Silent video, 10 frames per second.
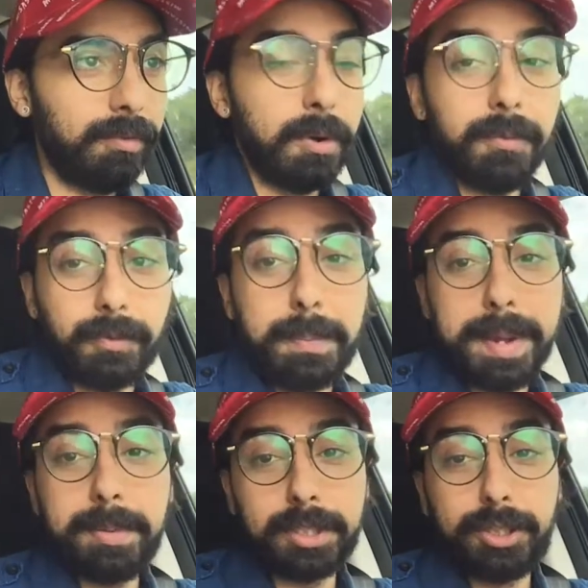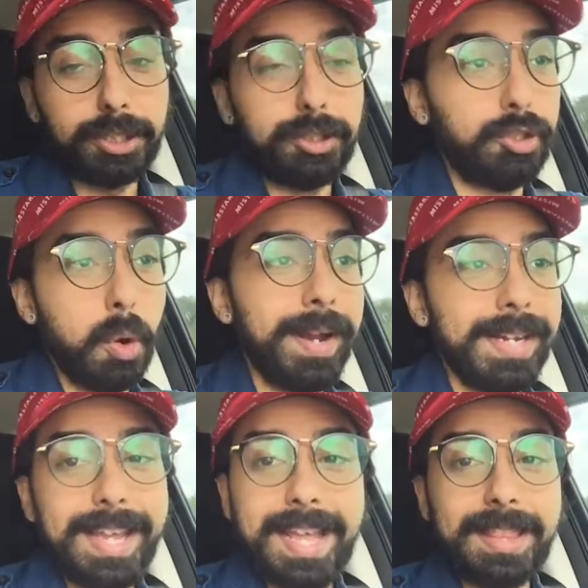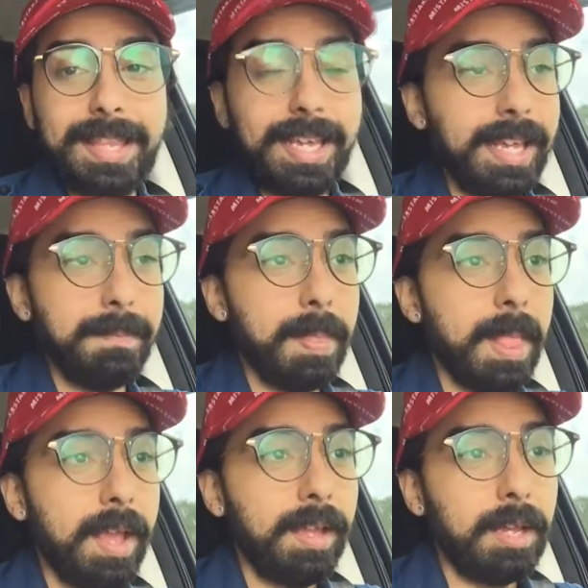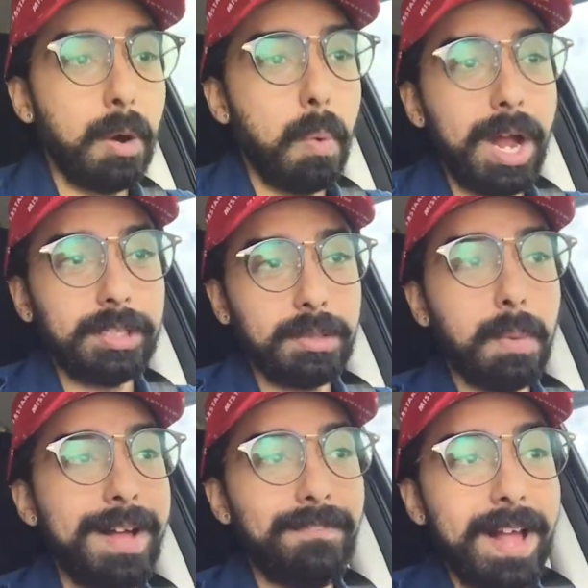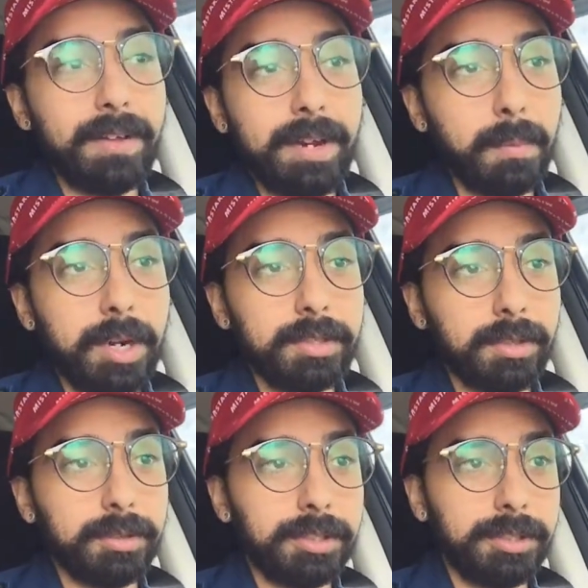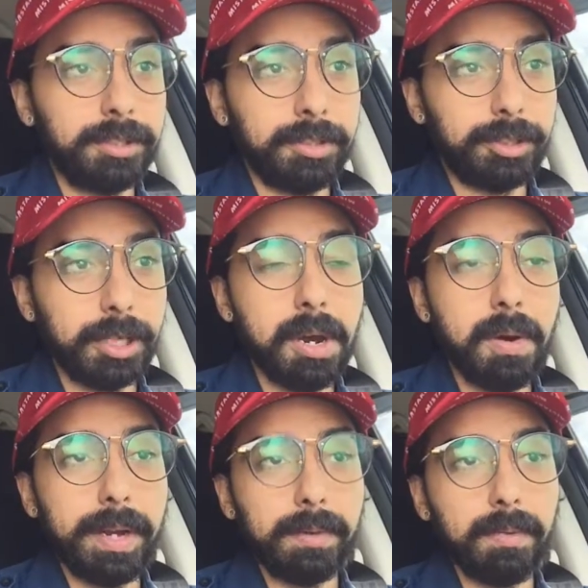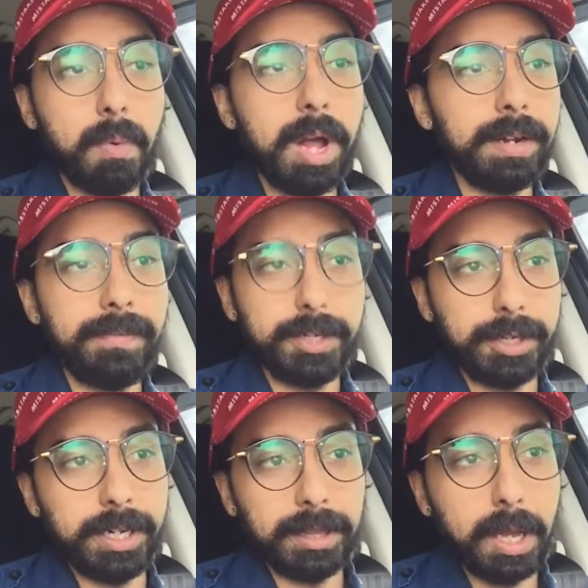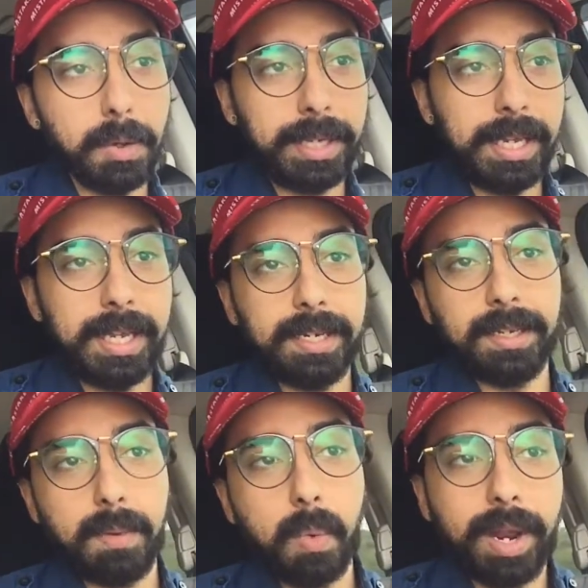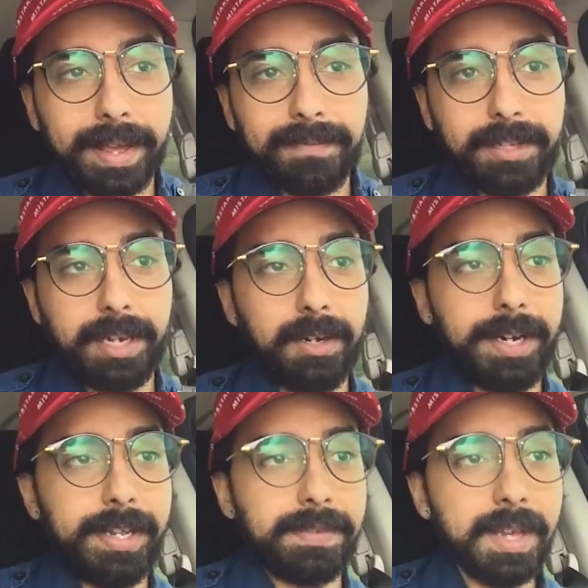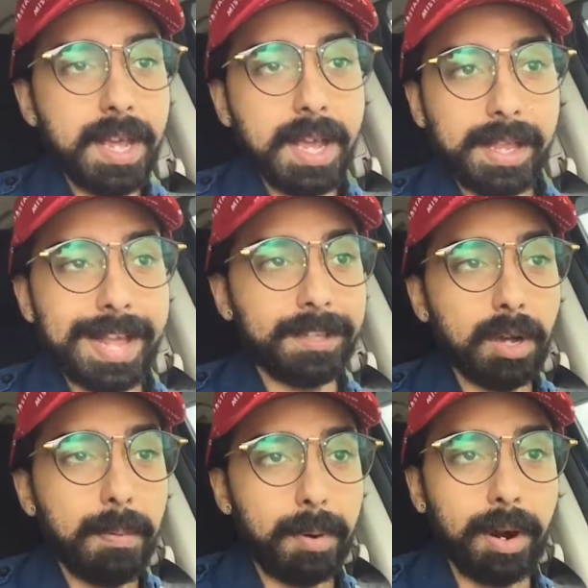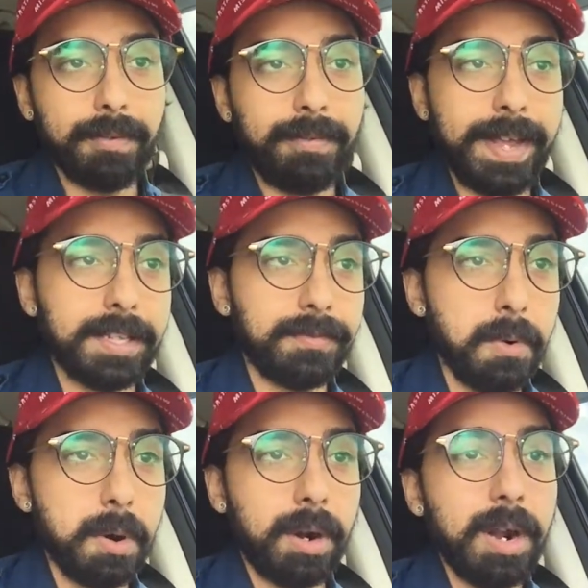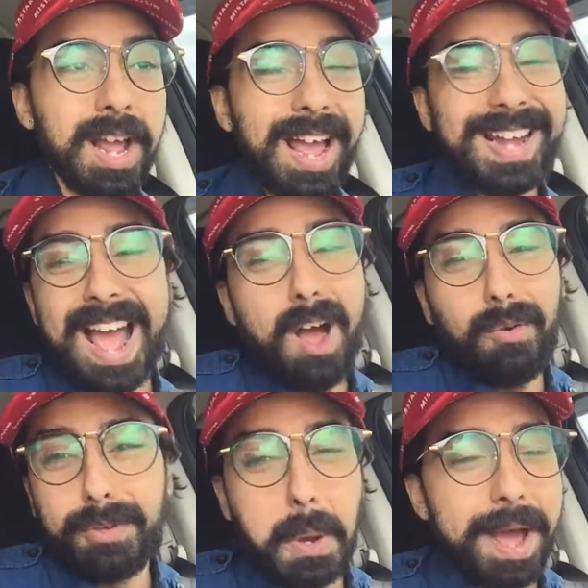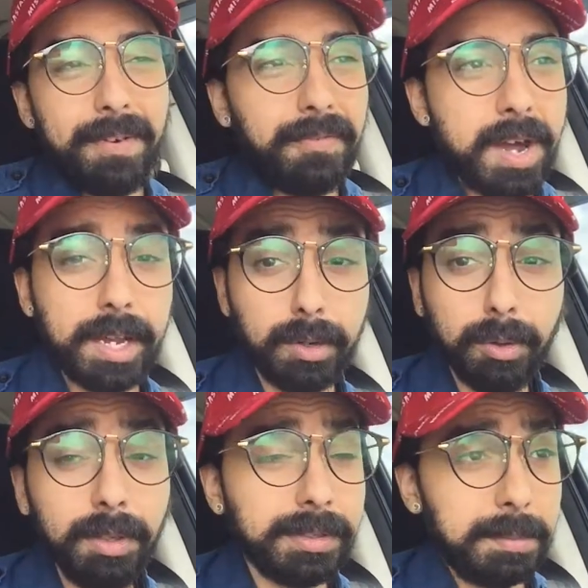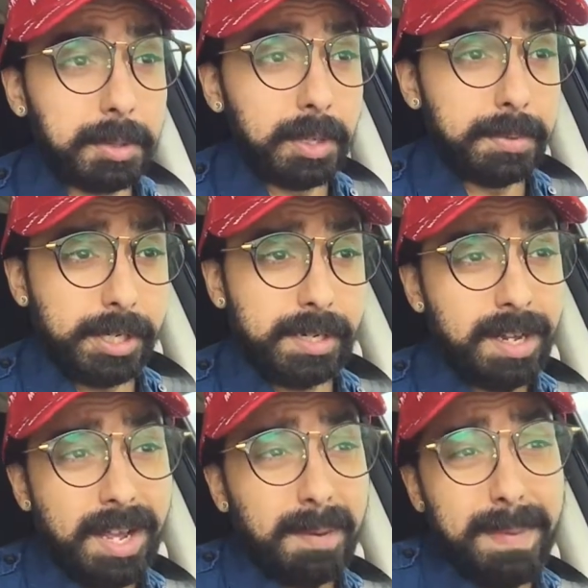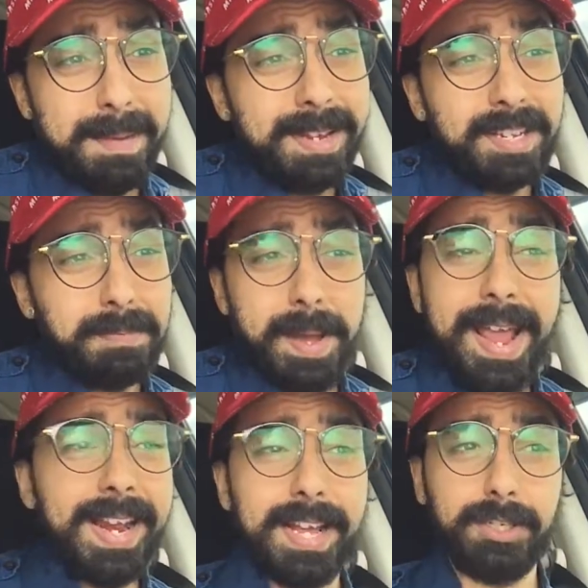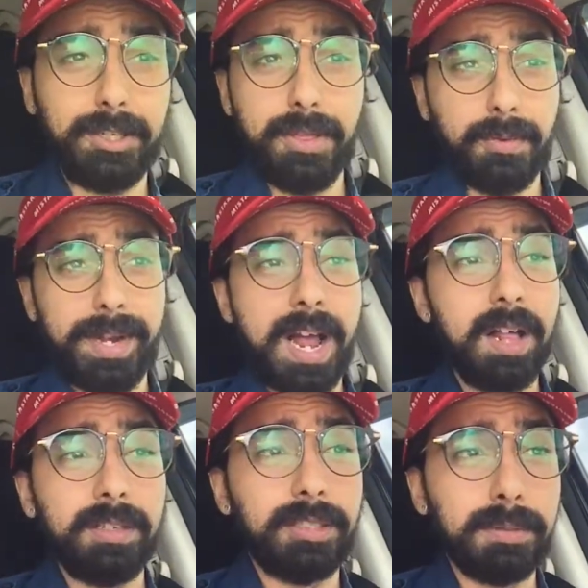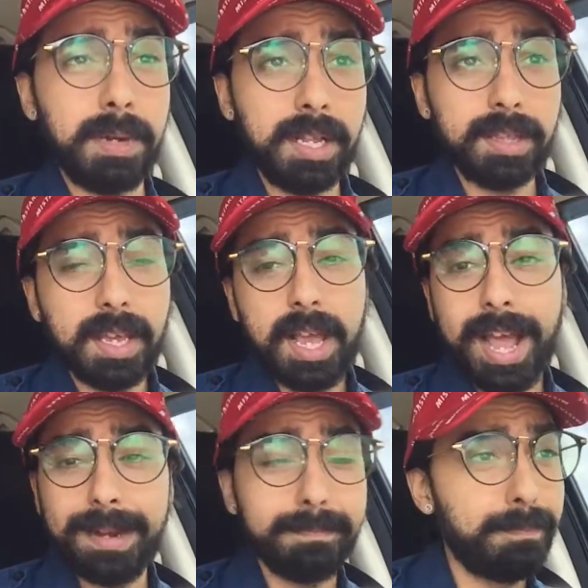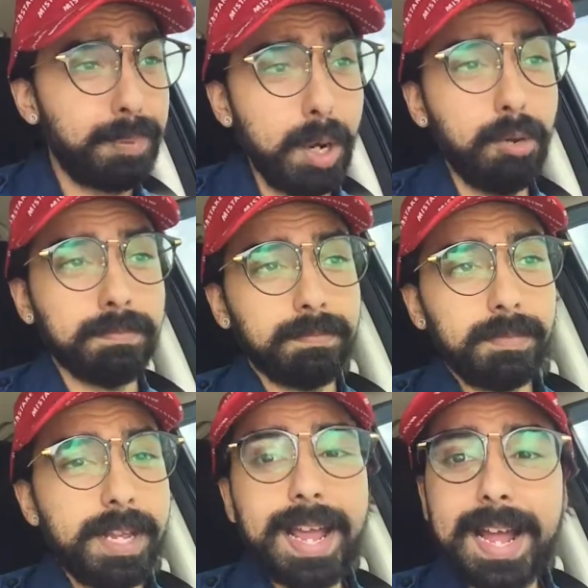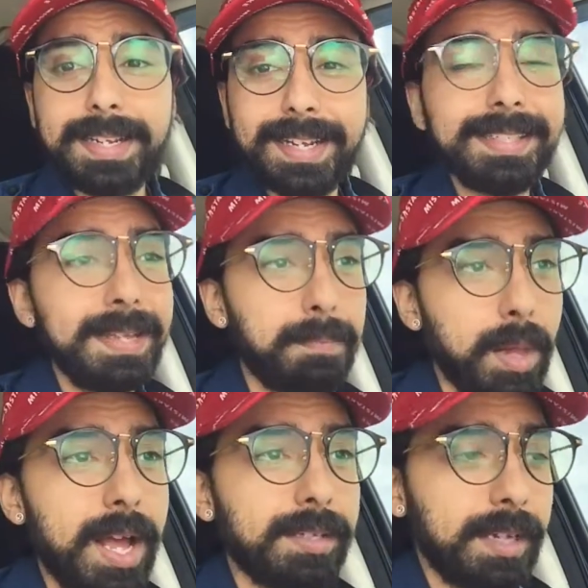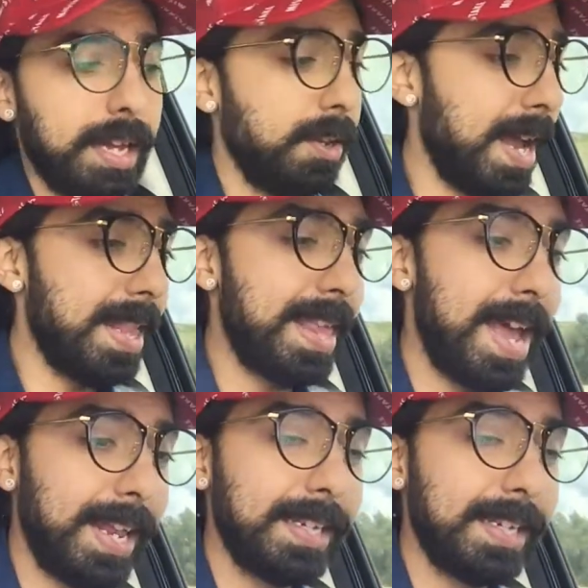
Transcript: for for people to just join to get the you know watch the Falcon and Winter Soldier show and WandaVision and Loki and the What If series. That's all part of Phase Four. Now, if you have a fucking Hulu subscription, maybe just pay an extra three dollars a month, and boom, you got Disney Plus, and you got that